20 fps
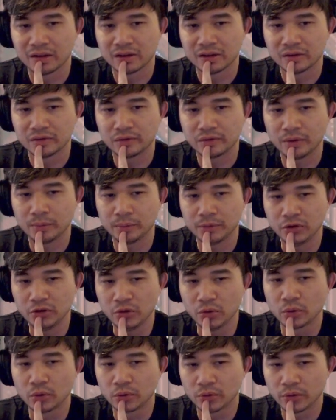from
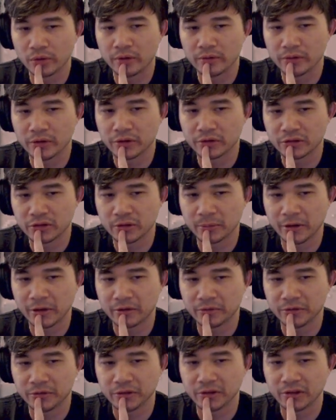your graveyard to the
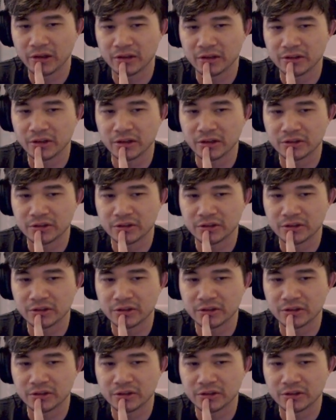battlefield, it gains haste.